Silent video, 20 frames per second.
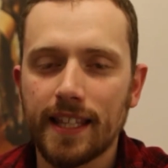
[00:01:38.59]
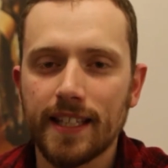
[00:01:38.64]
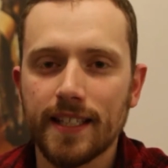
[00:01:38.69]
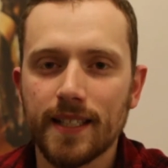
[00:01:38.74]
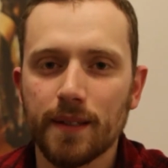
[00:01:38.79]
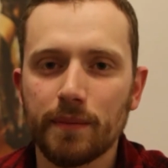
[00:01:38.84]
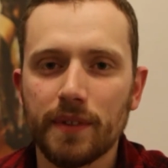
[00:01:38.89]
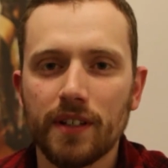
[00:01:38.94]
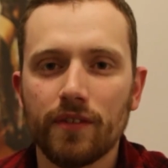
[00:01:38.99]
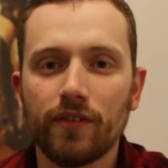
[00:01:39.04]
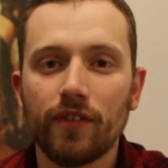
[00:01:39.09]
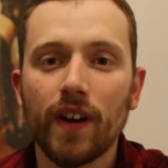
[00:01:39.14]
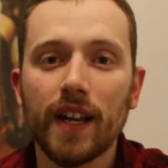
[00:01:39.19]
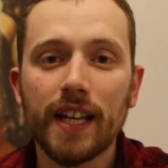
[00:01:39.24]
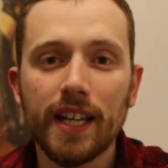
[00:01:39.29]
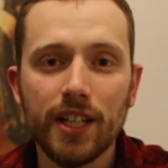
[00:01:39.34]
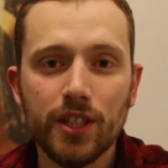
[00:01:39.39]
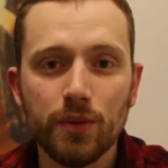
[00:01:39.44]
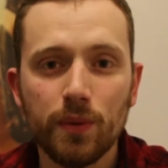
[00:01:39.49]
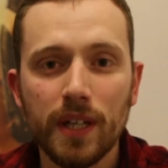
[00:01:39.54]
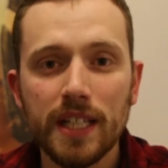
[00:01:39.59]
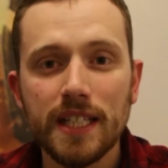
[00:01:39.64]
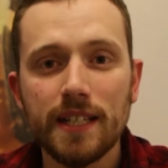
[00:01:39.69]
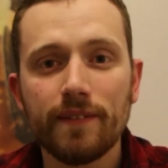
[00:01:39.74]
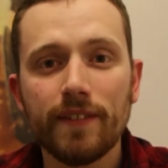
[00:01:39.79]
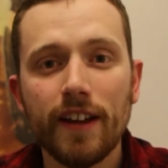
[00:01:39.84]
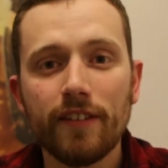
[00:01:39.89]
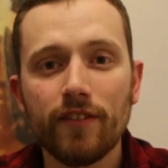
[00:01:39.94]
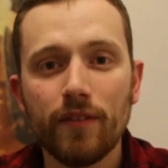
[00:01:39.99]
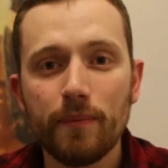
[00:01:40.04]
They're some of the funniest ones
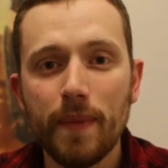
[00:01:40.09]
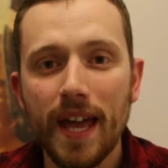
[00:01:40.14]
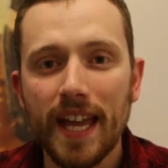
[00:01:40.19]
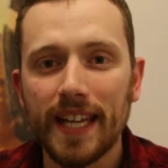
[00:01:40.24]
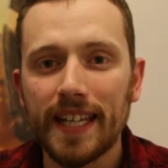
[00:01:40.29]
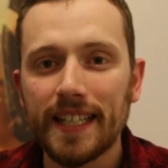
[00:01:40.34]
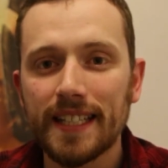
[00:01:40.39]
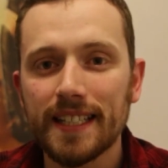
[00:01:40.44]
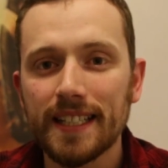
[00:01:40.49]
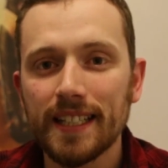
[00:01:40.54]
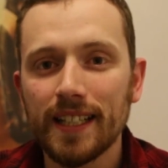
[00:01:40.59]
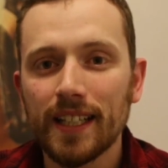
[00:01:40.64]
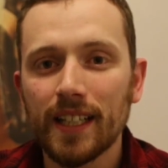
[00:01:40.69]
I've ever made.